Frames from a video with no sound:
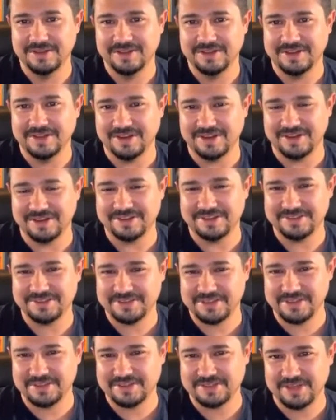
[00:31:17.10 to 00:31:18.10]
All right,
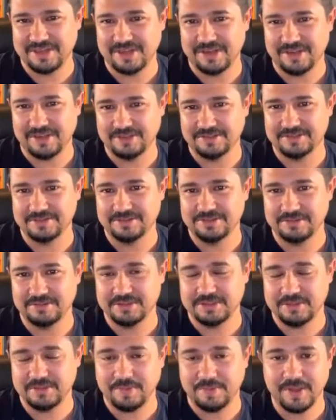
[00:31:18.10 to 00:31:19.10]
6.0. And
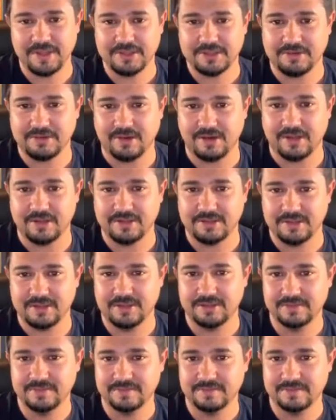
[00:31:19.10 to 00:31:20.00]
what's the page quality?